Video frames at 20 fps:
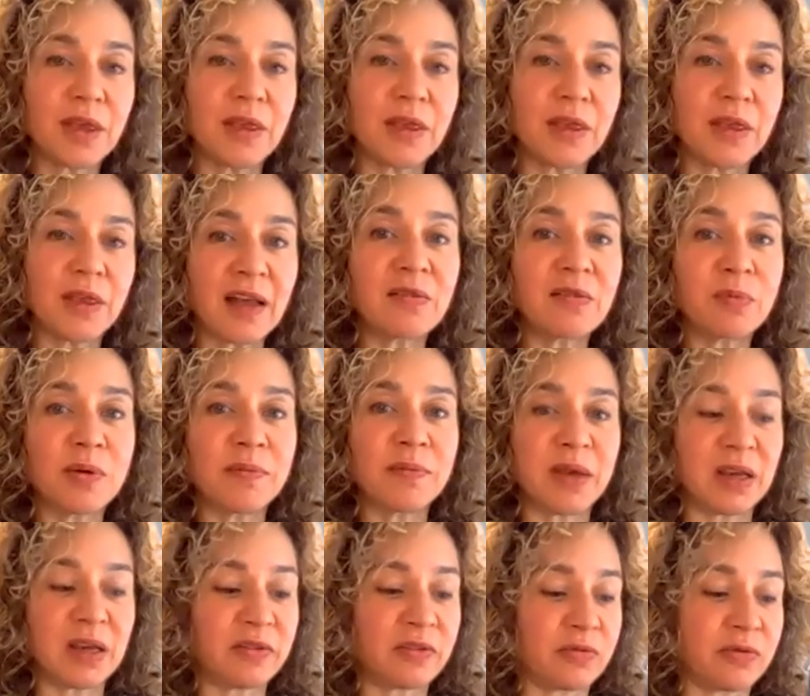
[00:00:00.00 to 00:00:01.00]
That's what
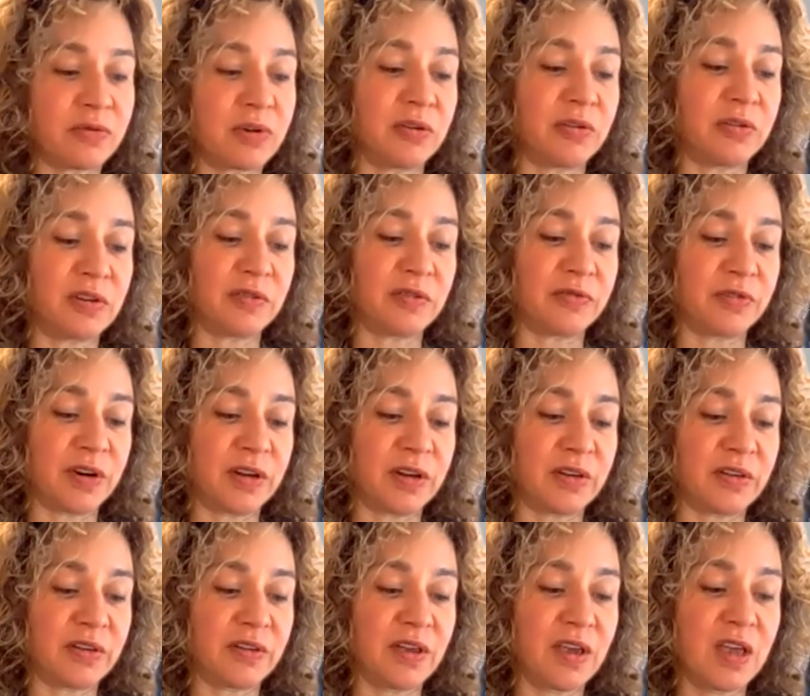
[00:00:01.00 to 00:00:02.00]
makes a real
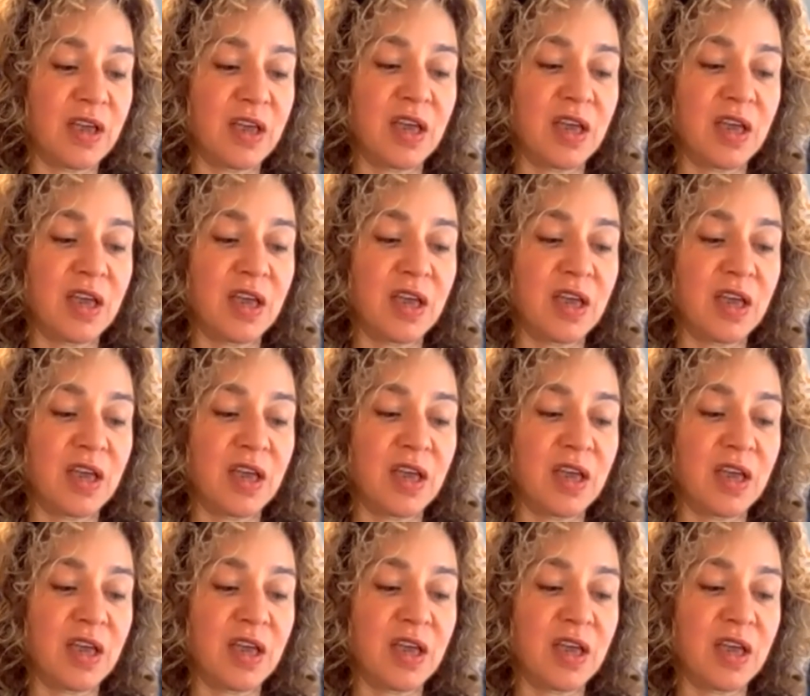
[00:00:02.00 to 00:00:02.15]
difference.